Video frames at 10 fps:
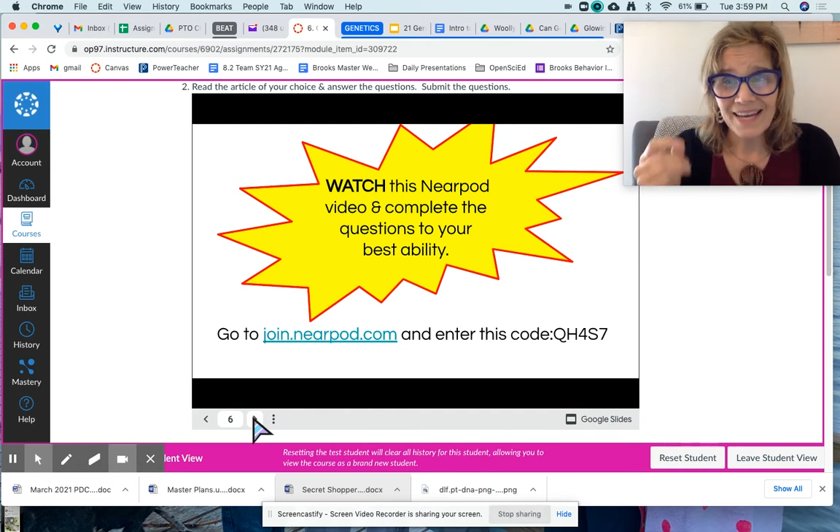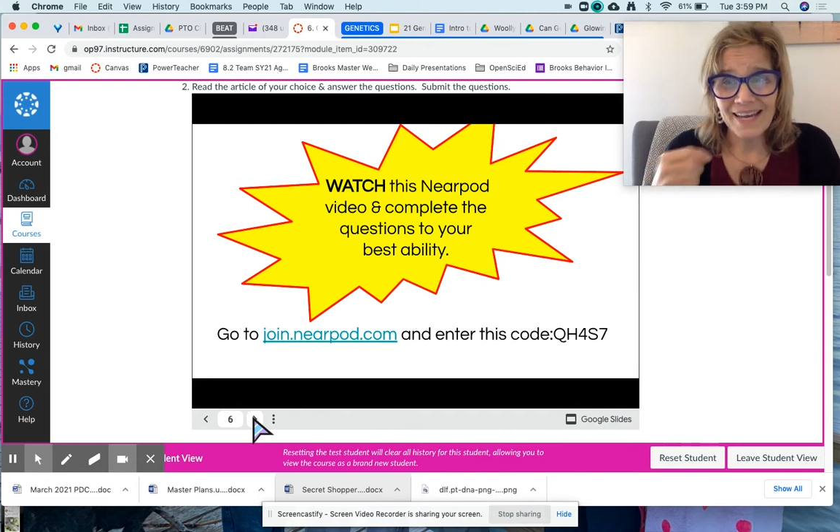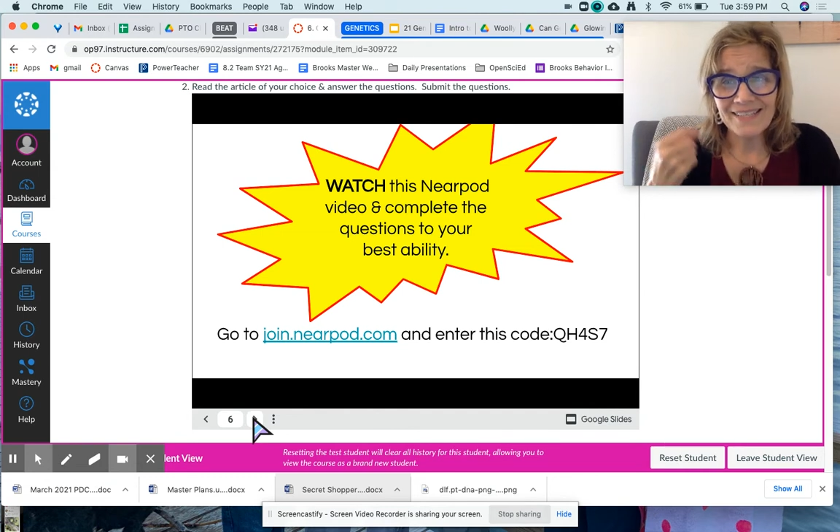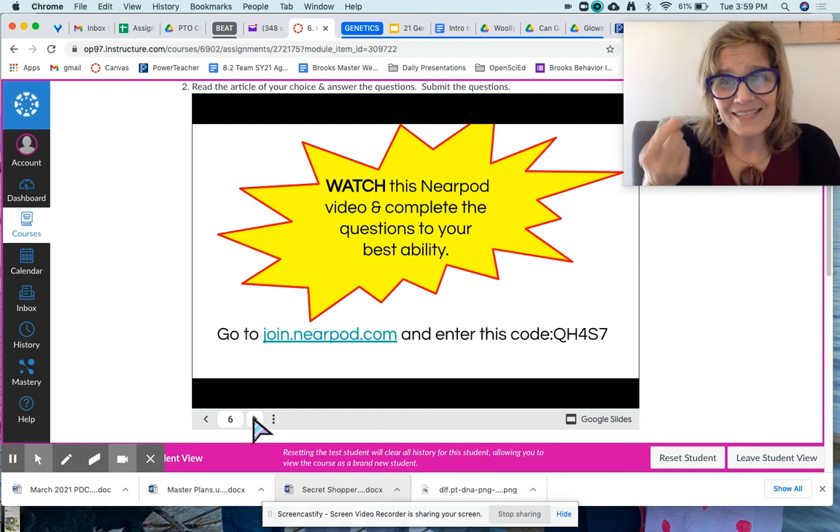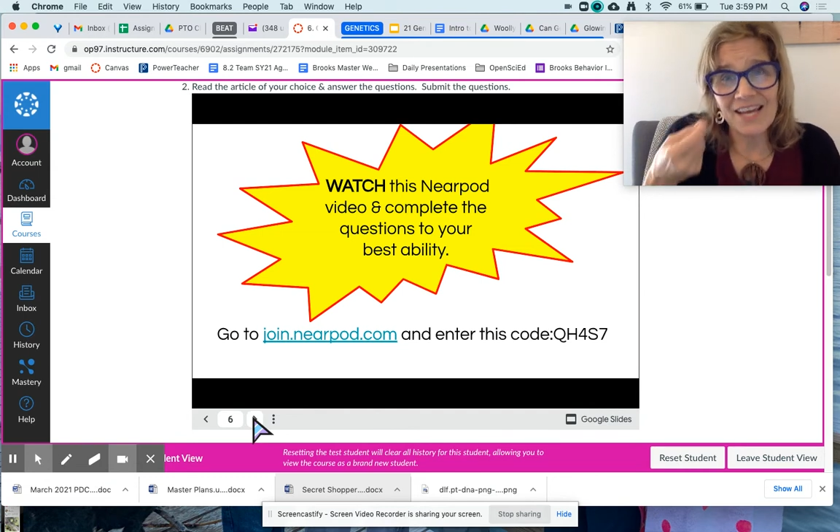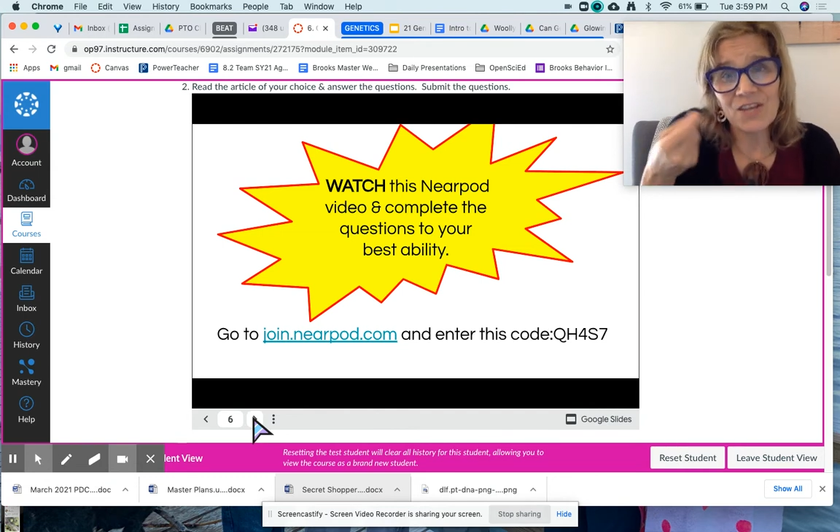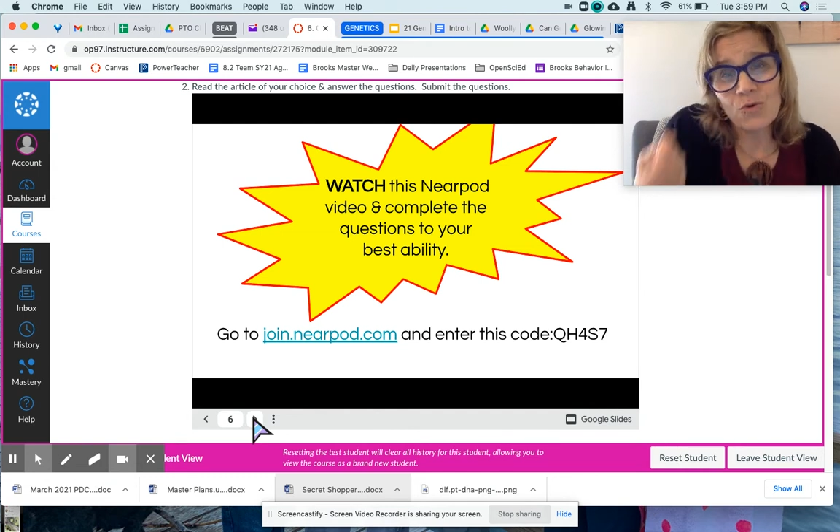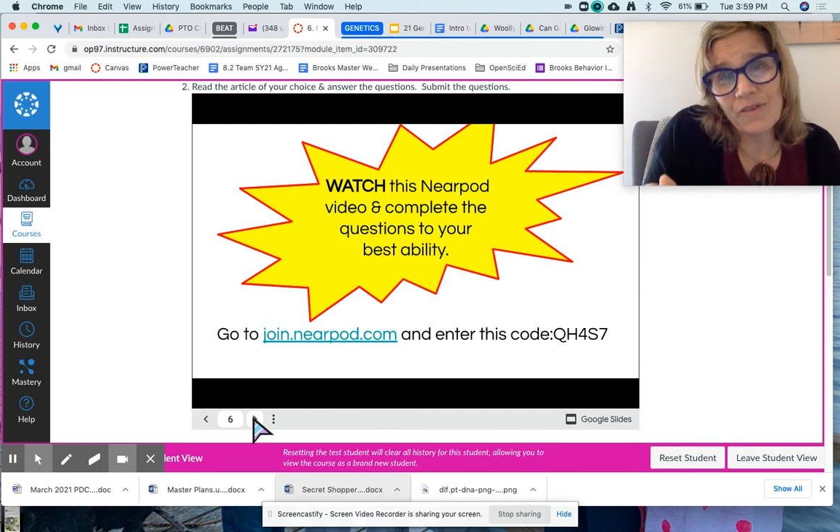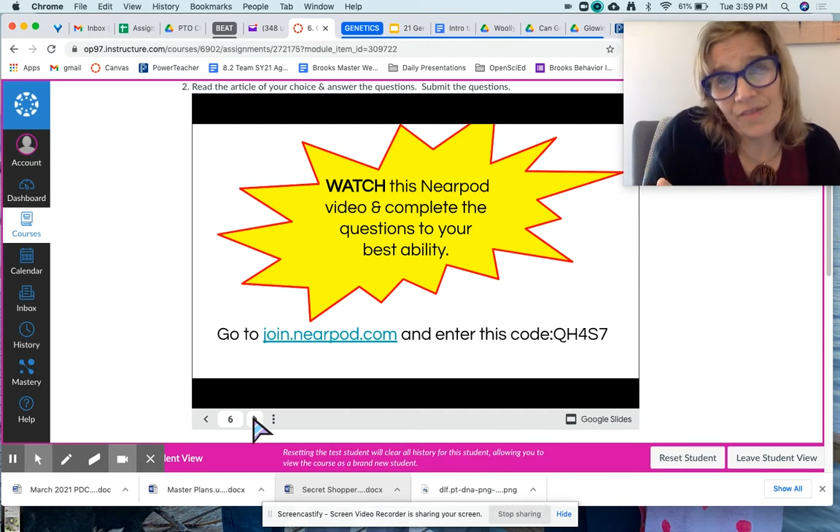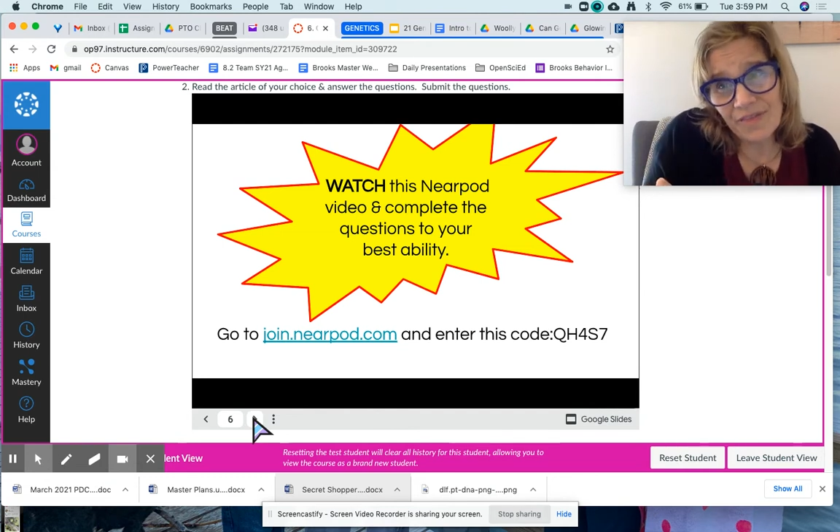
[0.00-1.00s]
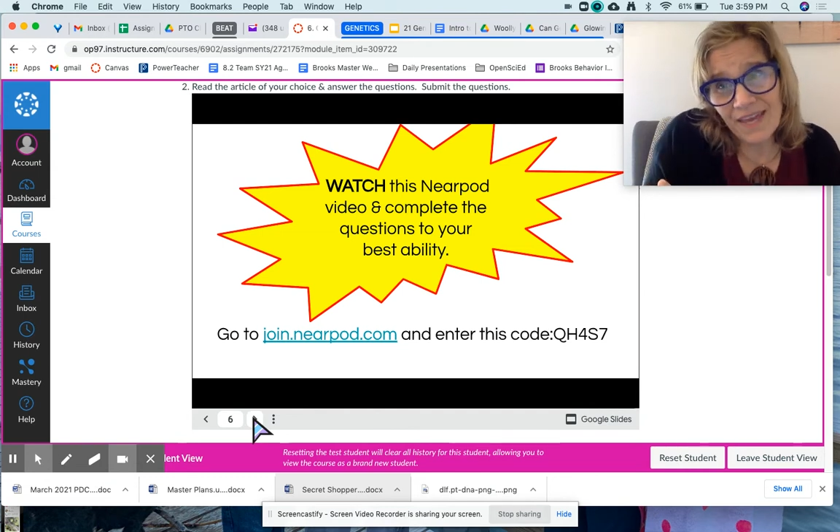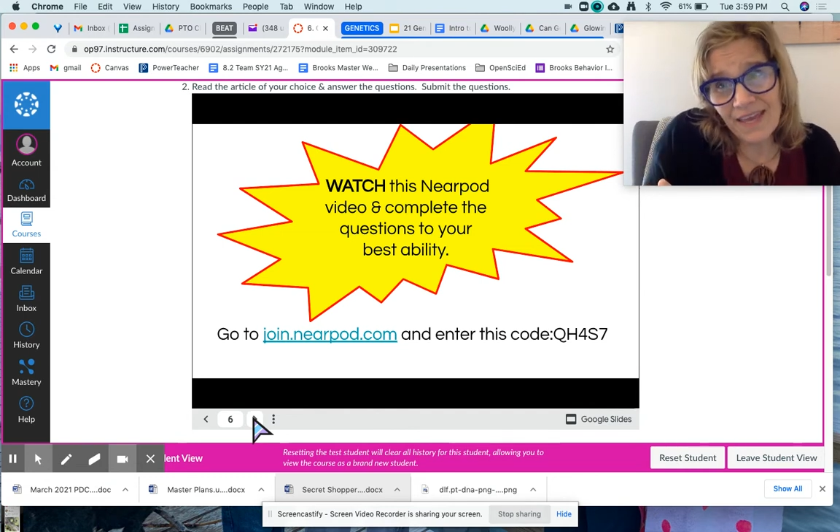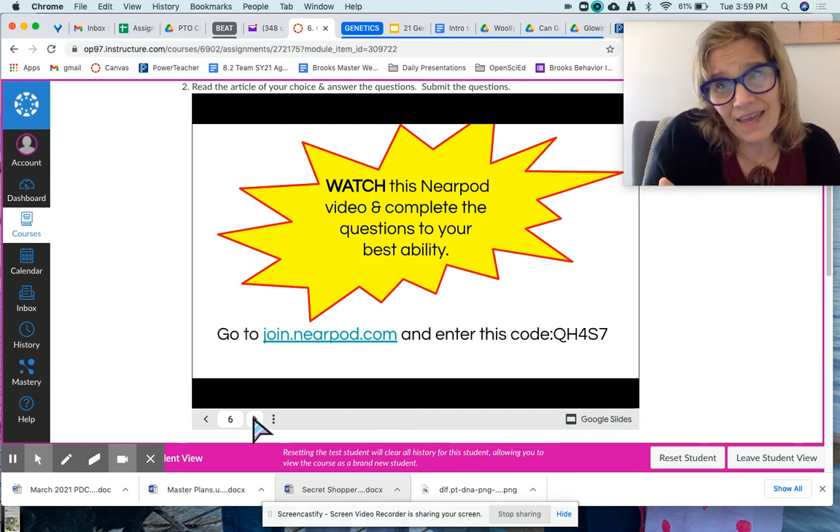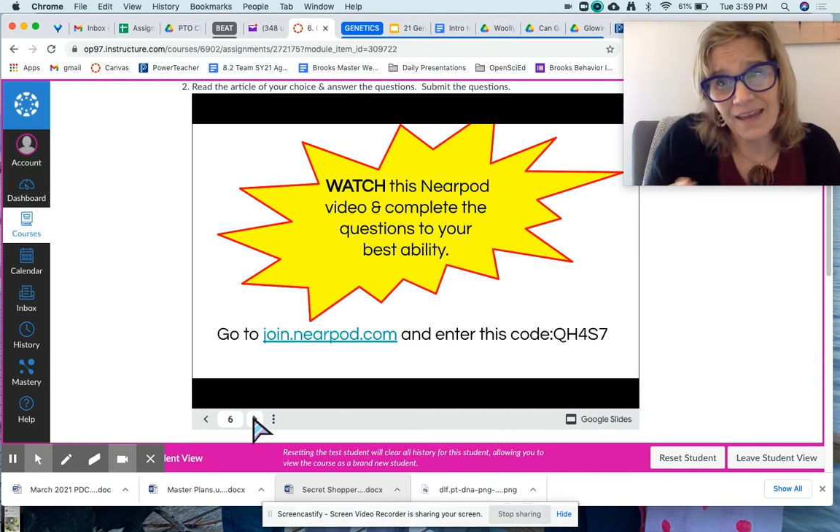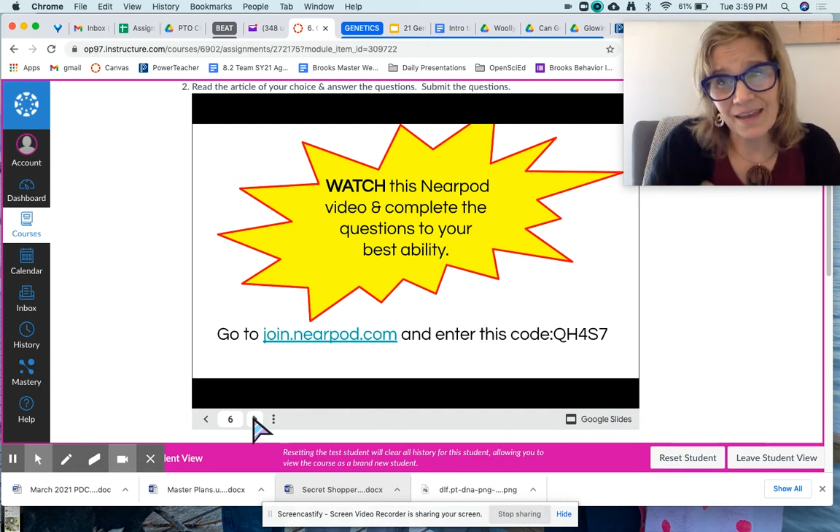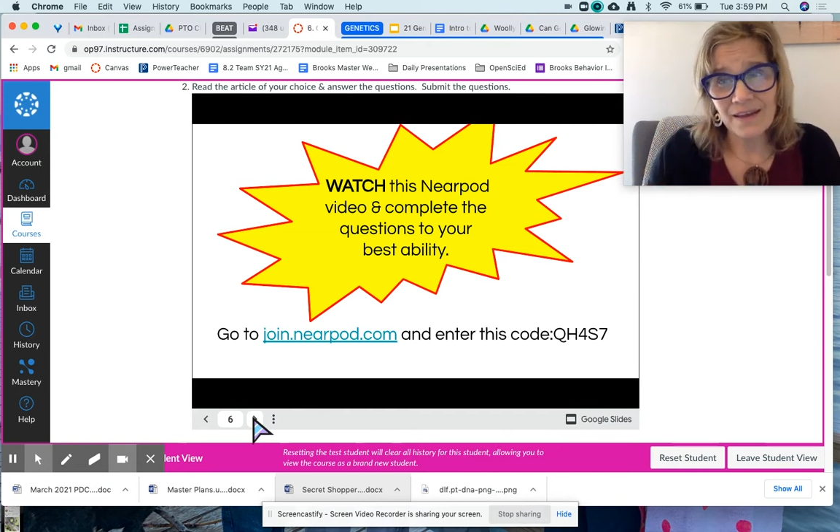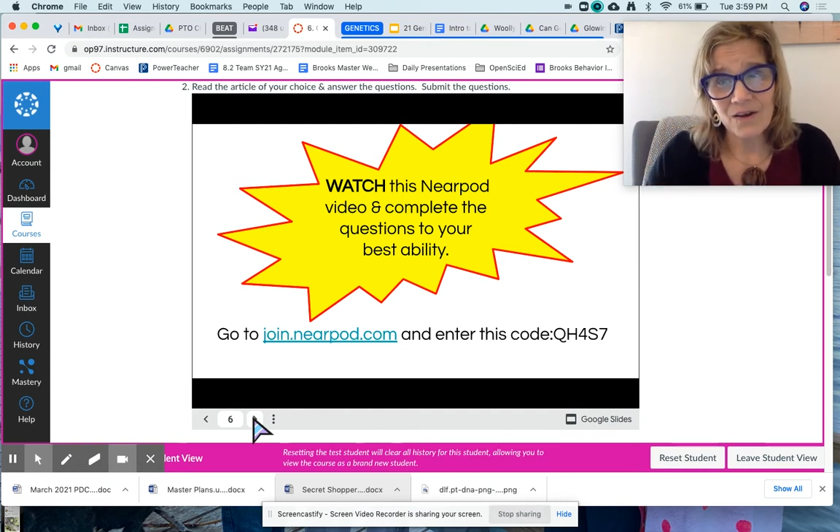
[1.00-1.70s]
It's that you're thinking.